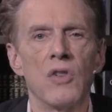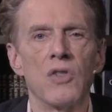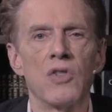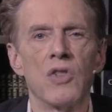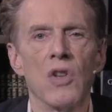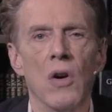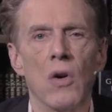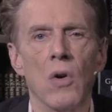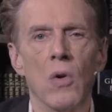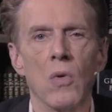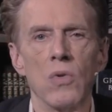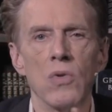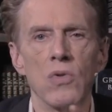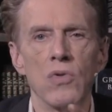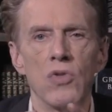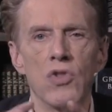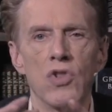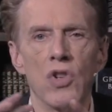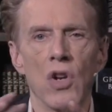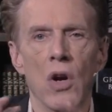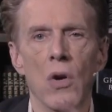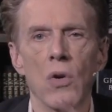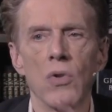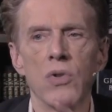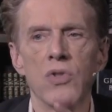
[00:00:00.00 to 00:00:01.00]
So
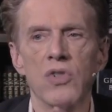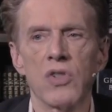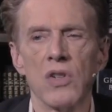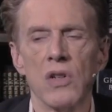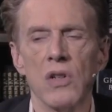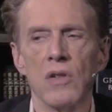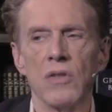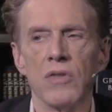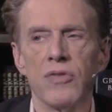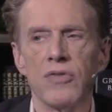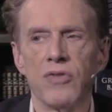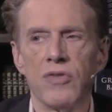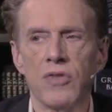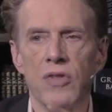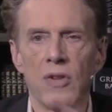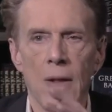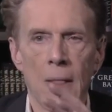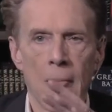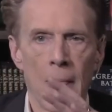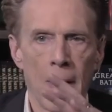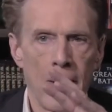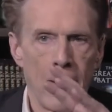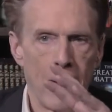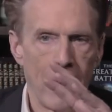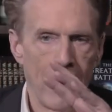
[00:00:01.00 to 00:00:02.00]
Joseph
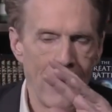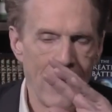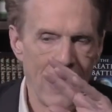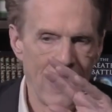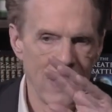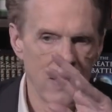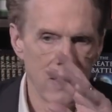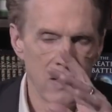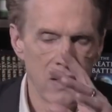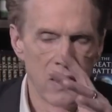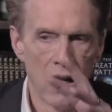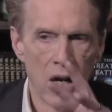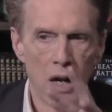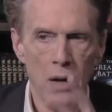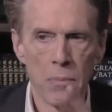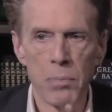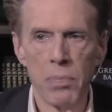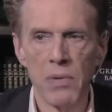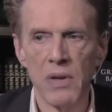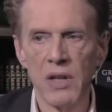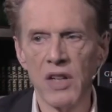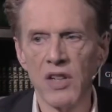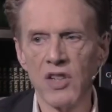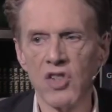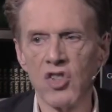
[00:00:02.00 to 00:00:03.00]
ended
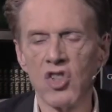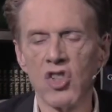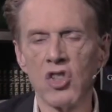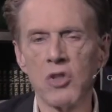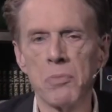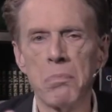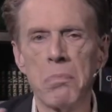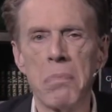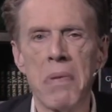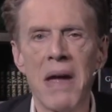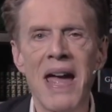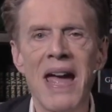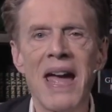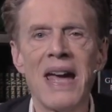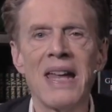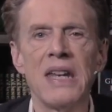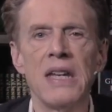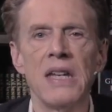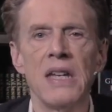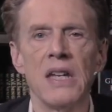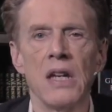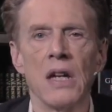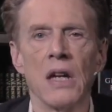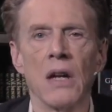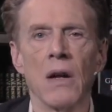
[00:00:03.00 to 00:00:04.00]
up
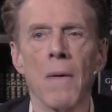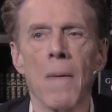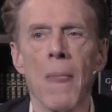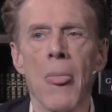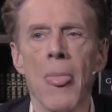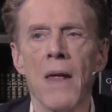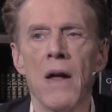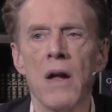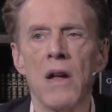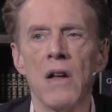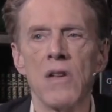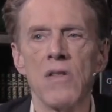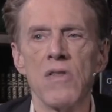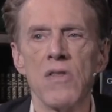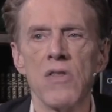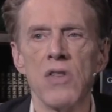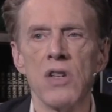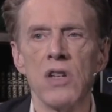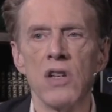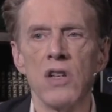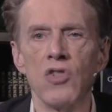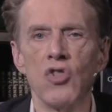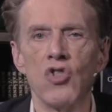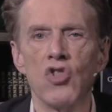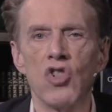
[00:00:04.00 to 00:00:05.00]
expanding
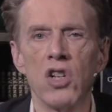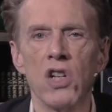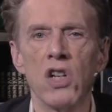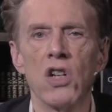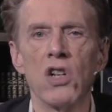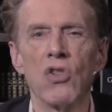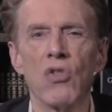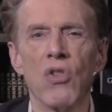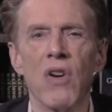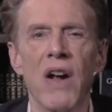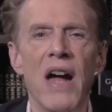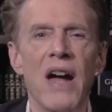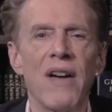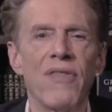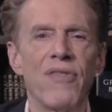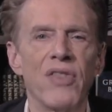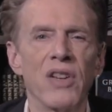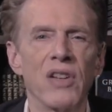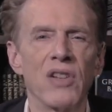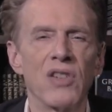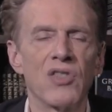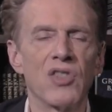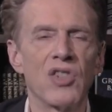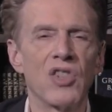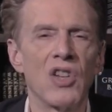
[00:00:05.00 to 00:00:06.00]
the
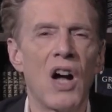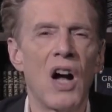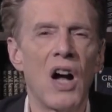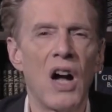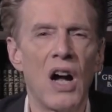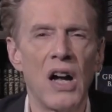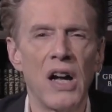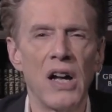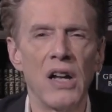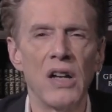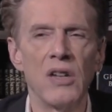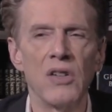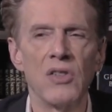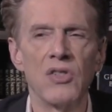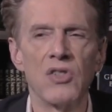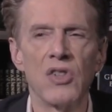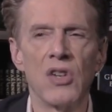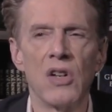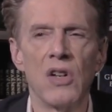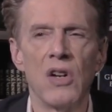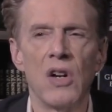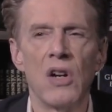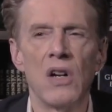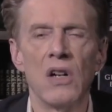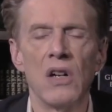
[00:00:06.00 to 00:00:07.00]
geographic
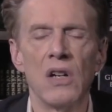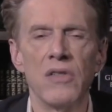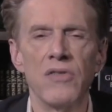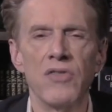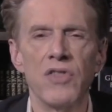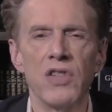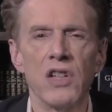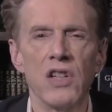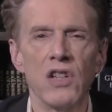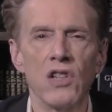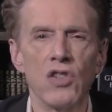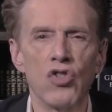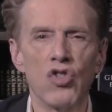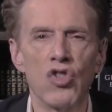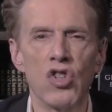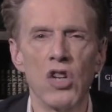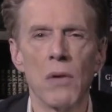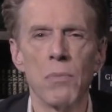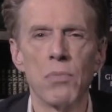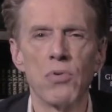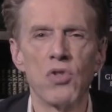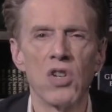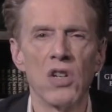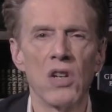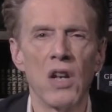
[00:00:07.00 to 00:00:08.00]
size of the
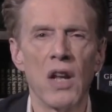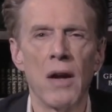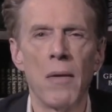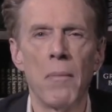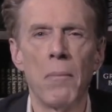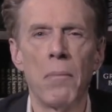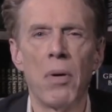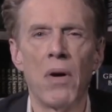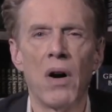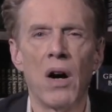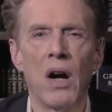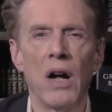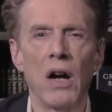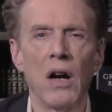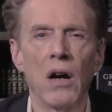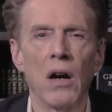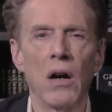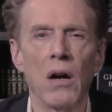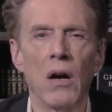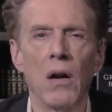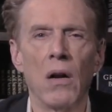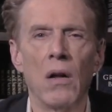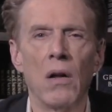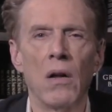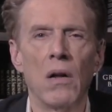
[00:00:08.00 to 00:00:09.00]
Egyptian
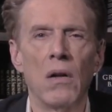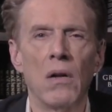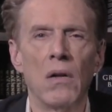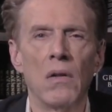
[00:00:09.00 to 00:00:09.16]
empire